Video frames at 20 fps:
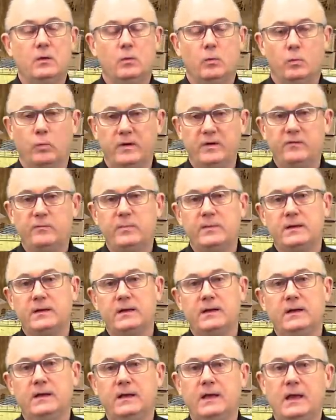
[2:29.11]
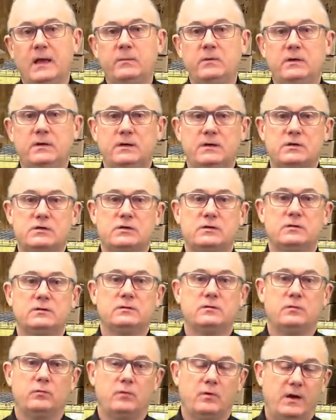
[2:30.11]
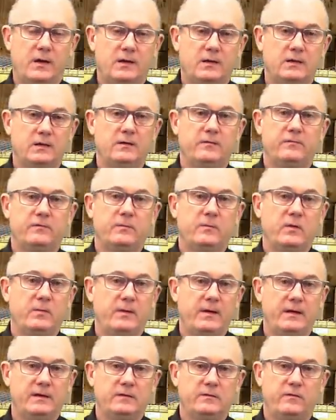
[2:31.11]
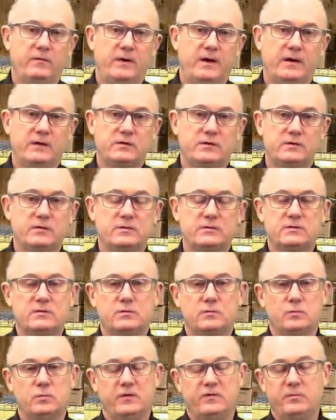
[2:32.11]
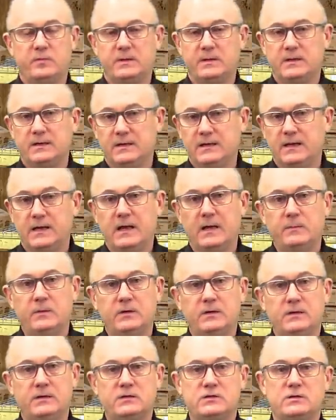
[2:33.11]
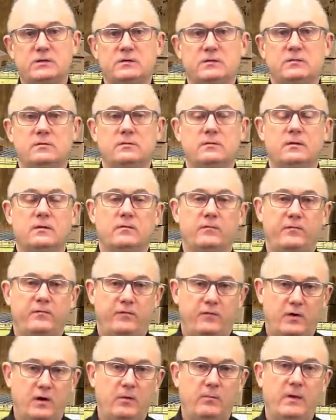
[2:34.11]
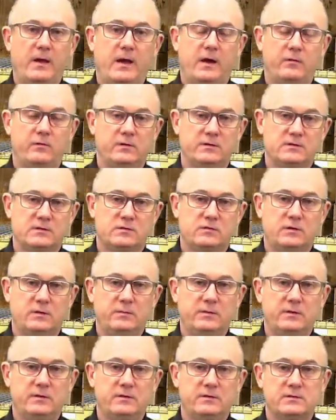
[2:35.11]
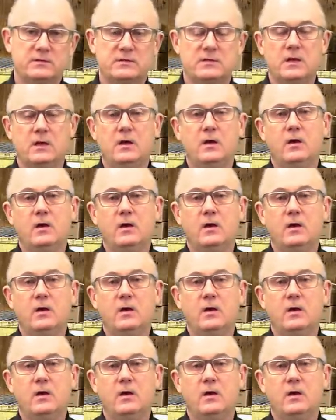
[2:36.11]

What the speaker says: We've been getting ammunition directly from the manufacturers. We've been getting ammunition from our distributors.